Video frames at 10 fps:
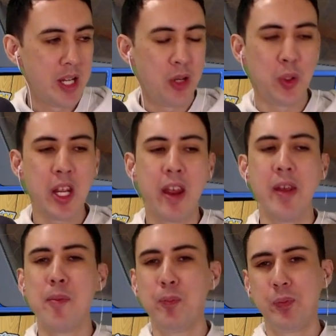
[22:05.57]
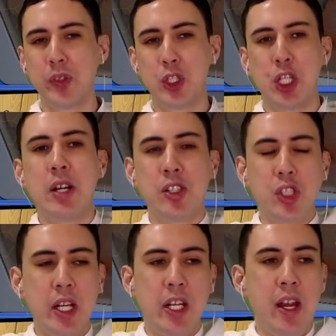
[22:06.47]
I want to get
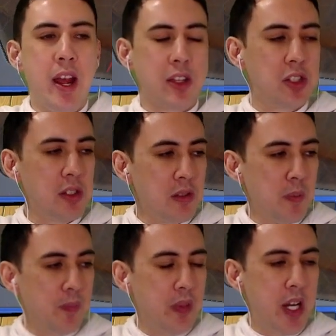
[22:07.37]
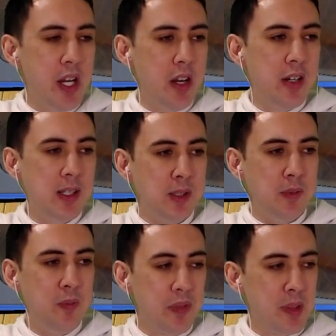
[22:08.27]
Charizard EX IRL,
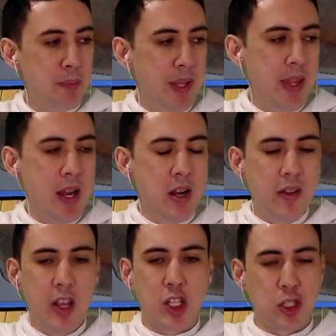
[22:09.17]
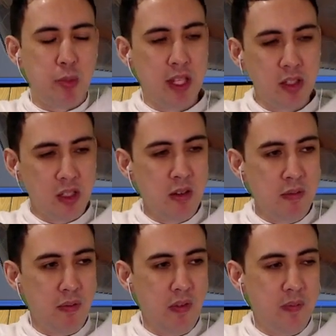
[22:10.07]
but they're expensive
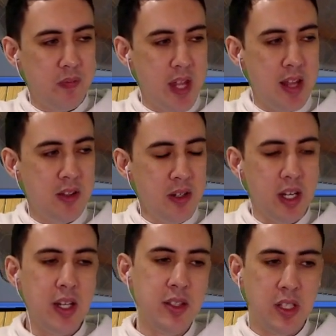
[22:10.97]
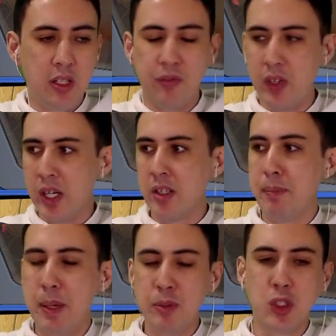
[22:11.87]
and not easy to find. Like,
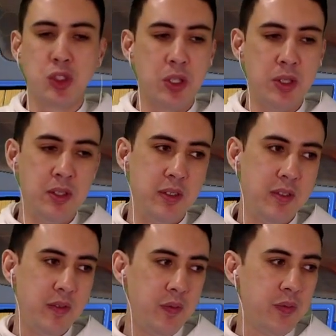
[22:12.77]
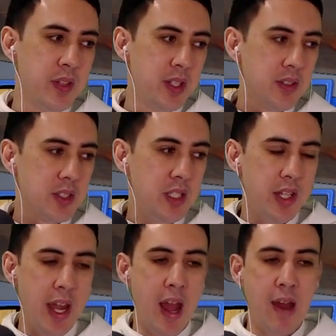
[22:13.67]
people just don't... It's not like
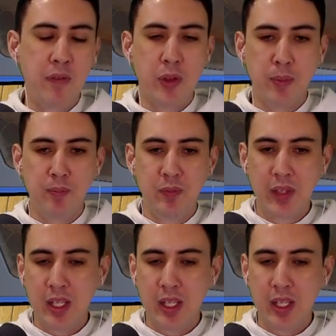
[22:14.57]
they have them